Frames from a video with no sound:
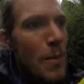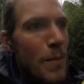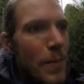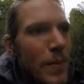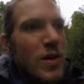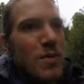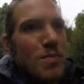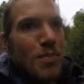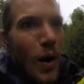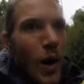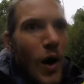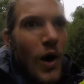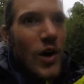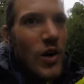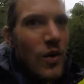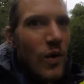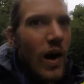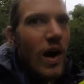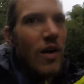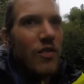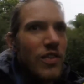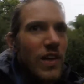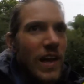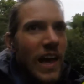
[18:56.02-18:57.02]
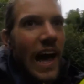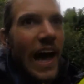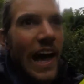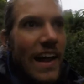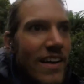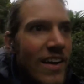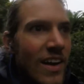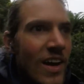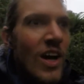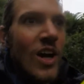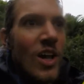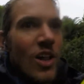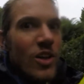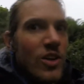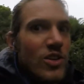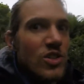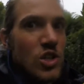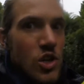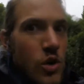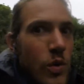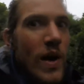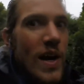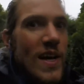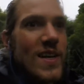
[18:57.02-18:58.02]
but the bar graph they had
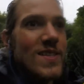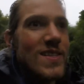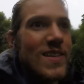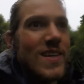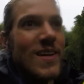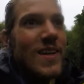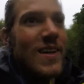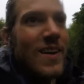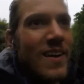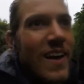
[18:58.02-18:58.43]
looked crazy.